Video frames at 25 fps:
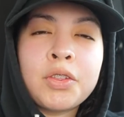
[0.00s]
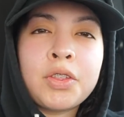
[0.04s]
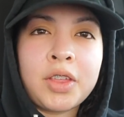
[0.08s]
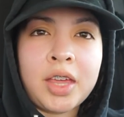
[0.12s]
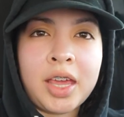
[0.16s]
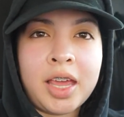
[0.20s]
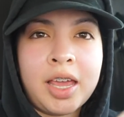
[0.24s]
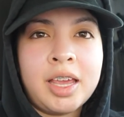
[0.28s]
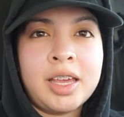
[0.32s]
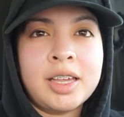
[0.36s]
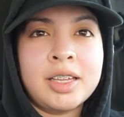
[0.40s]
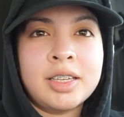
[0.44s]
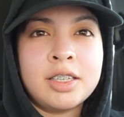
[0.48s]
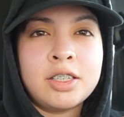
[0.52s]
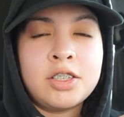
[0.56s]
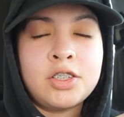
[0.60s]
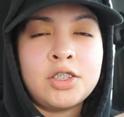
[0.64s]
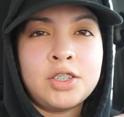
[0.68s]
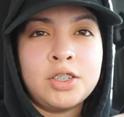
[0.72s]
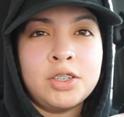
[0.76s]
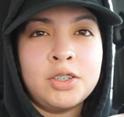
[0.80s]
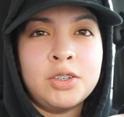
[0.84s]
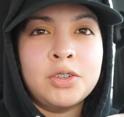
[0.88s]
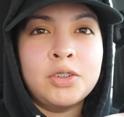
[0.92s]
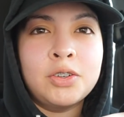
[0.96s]
thing is
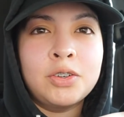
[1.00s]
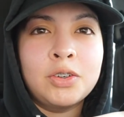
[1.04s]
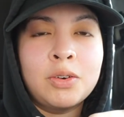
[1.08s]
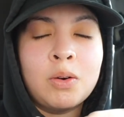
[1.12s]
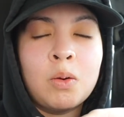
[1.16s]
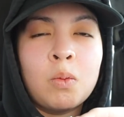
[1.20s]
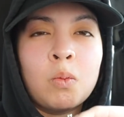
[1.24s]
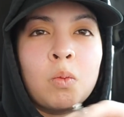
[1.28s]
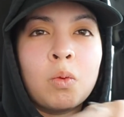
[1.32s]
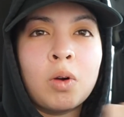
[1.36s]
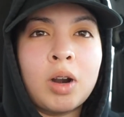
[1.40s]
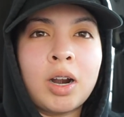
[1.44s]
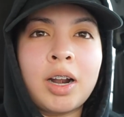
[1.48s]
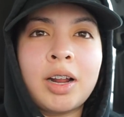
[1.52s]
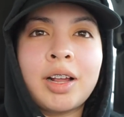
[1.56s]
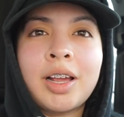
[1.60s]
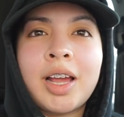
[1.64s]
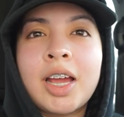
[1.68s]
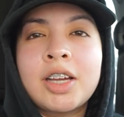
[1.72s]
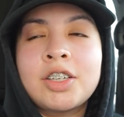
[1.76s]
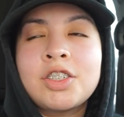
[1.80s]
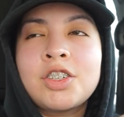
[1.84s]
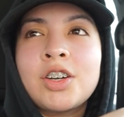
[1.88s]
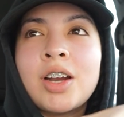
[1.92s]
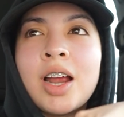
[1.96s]
to work
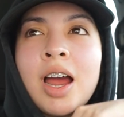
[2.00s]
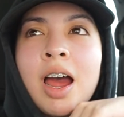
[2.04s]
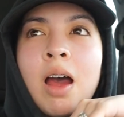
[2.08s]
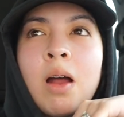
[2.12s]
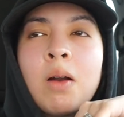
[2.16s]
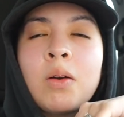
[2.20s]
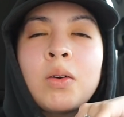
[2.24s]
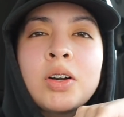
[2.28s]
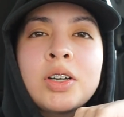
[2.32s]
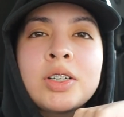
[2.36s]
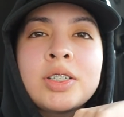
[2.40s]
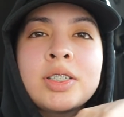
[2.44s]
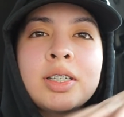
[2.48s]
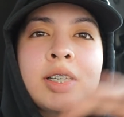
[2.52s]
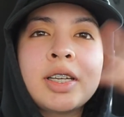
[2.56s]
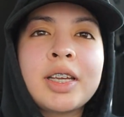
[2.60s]
extra hours